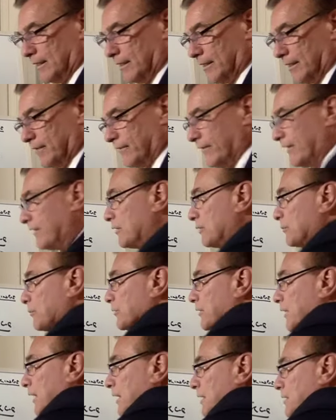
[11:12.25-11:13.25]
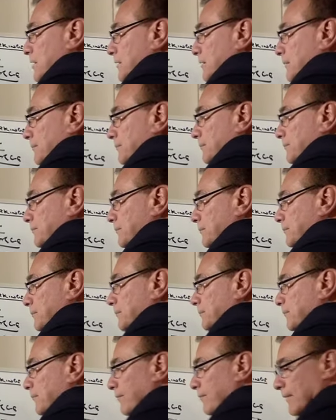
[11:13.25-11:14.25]
The variable cost
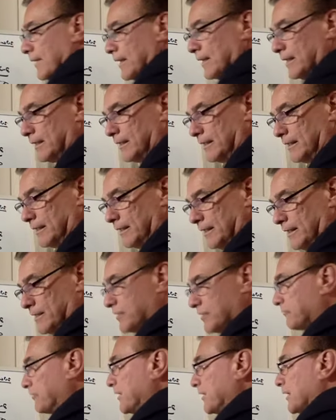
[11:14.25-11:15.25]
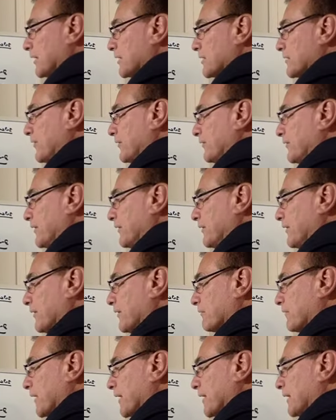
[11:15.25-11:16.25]
is $3.50 for the
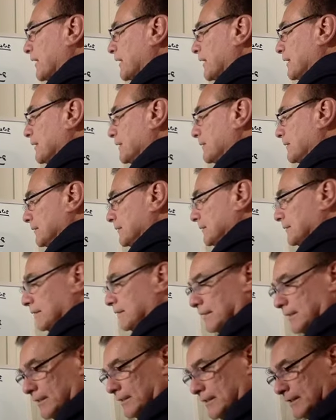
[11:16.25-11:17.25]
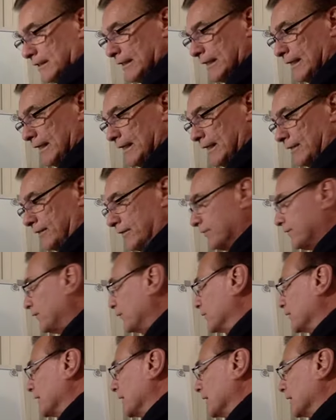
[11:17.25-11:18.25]
regular and
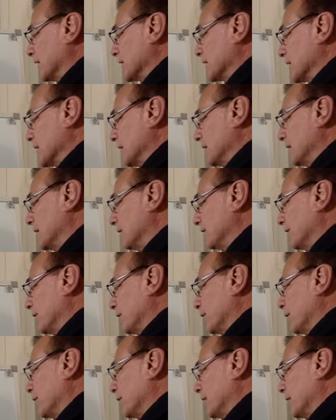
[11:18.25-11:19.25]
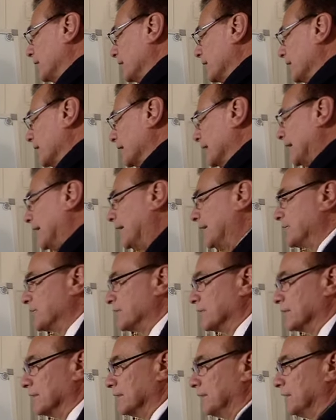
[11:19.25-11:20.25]
$4 for the
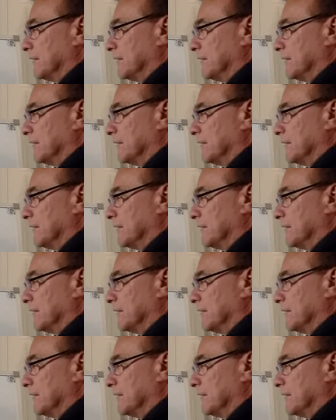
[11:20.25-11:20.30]
large.